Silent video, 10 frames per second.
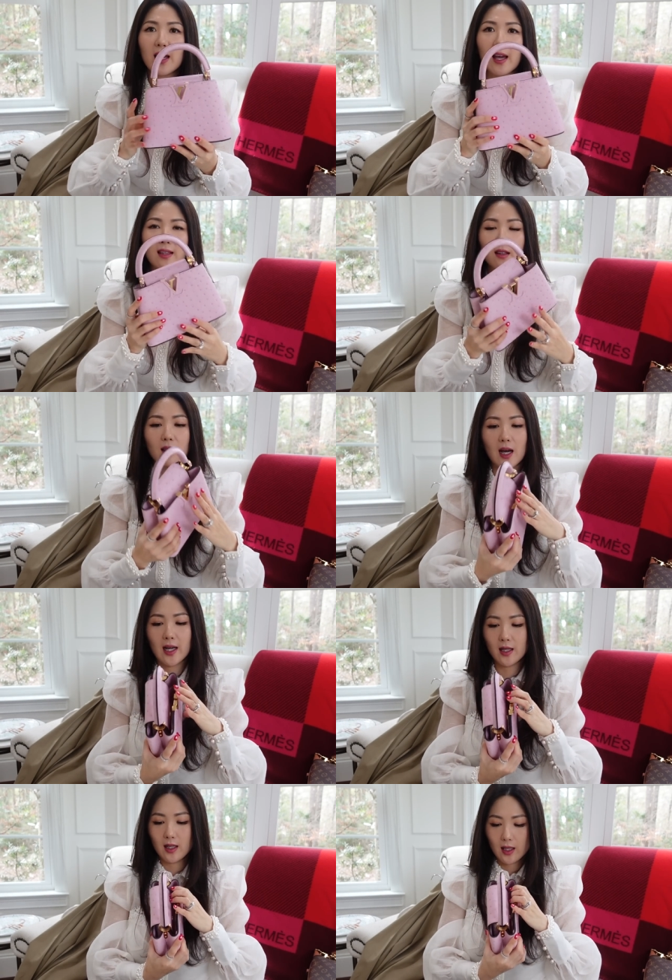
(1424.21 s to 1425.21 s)
And the
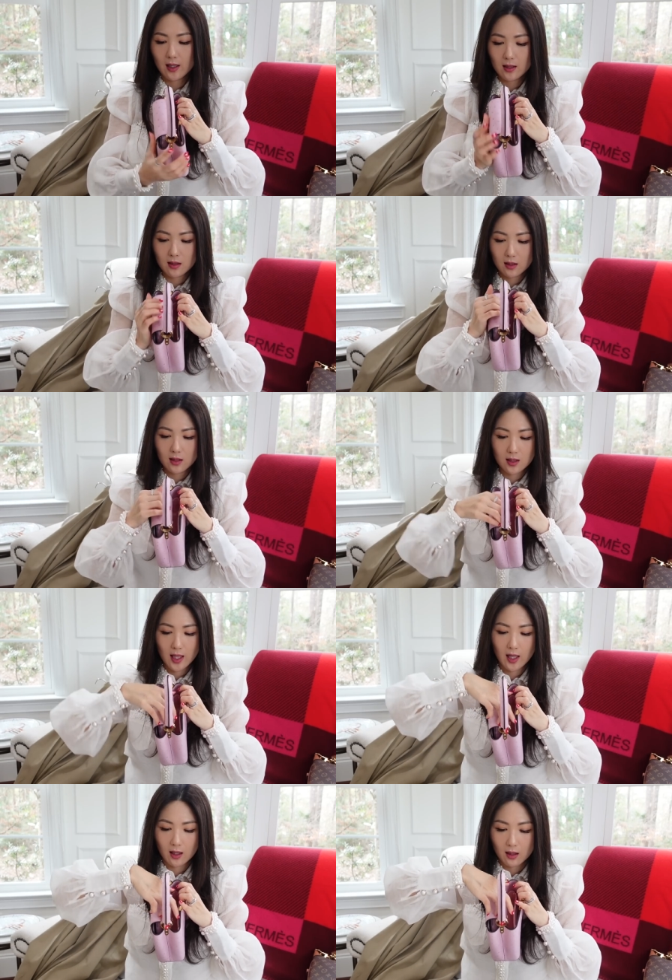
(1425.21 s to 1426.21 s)
lining is the
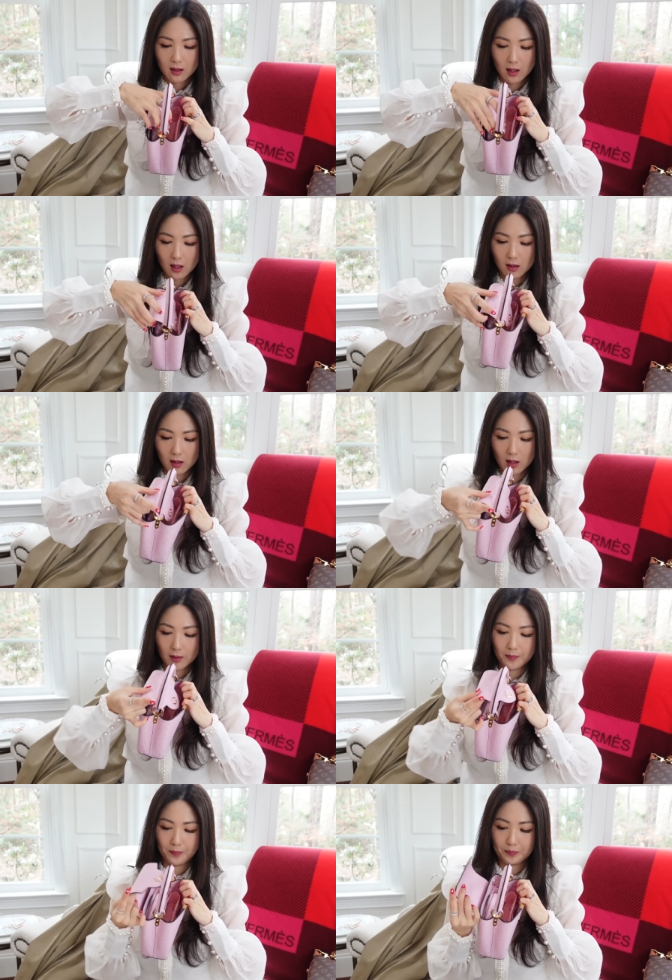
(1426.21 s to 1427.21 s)
same
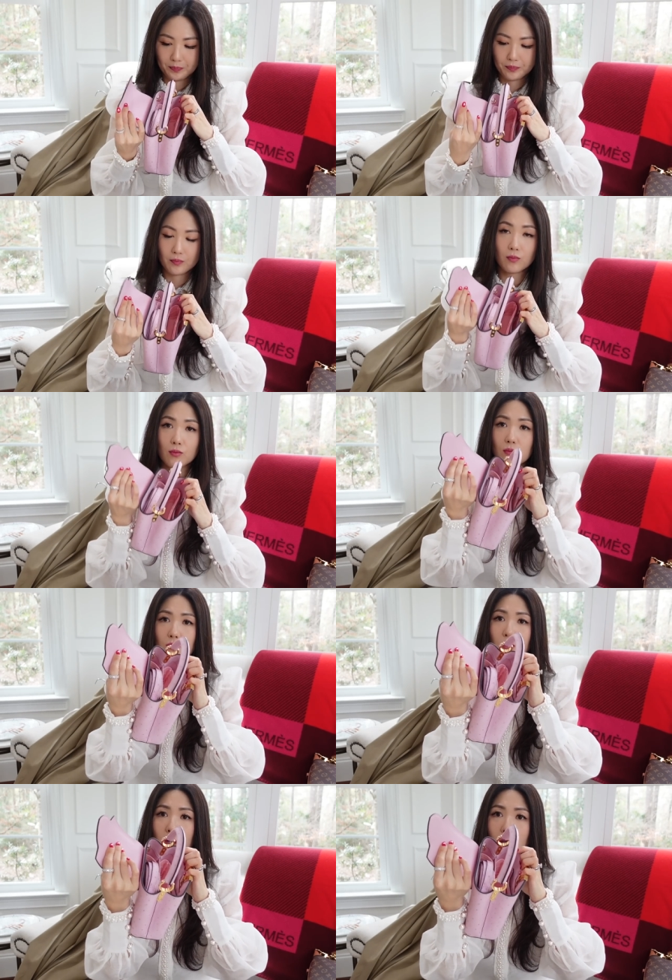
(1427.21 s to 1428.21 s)
color
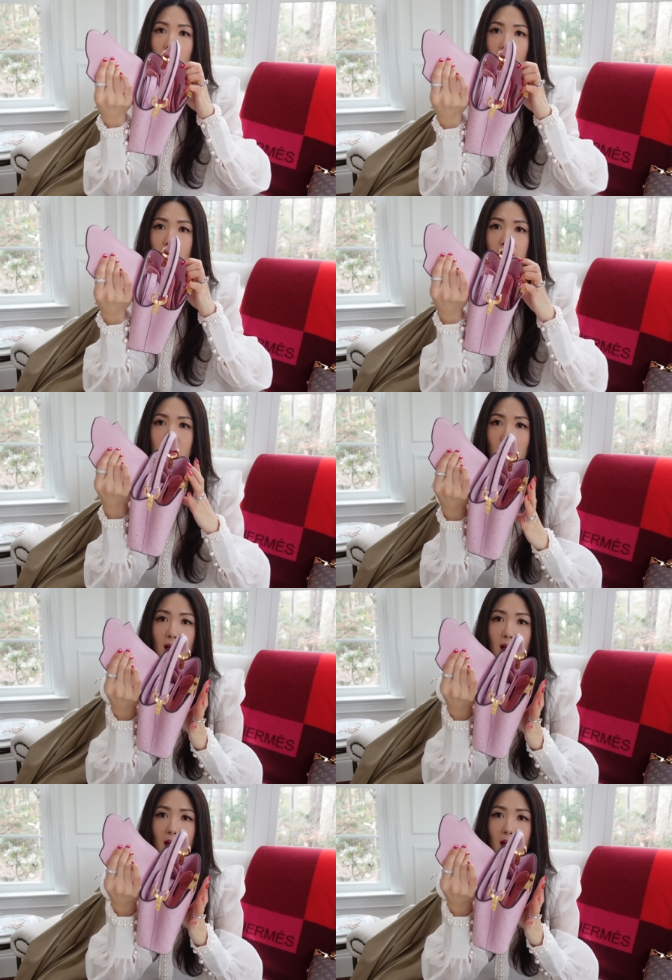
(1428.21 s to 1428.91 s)
as